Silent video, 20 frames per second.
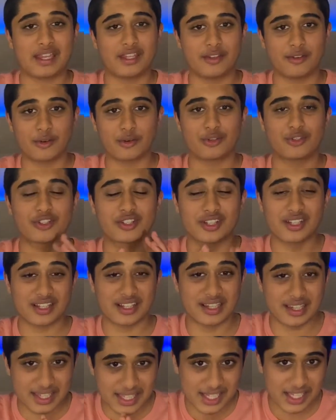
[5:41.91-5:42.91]
you know, just
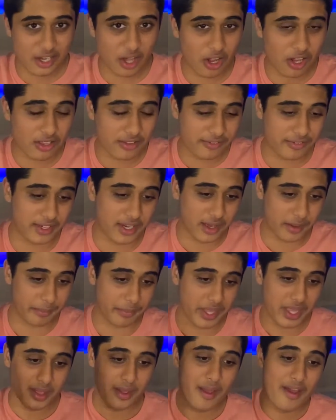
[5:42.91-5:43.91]
clean all of it up.
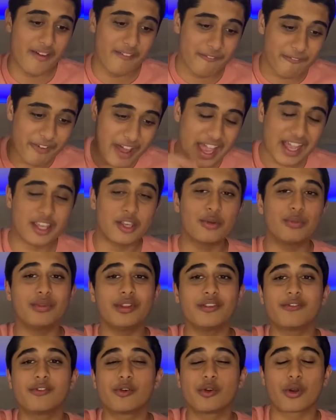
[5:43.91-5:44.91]
Vacuum the
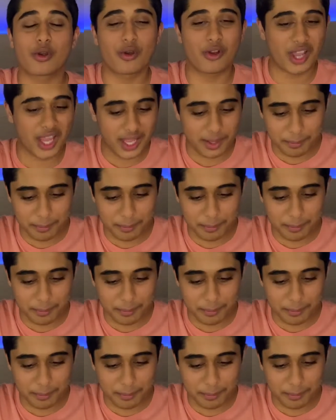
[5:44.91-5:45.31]
floor, okay?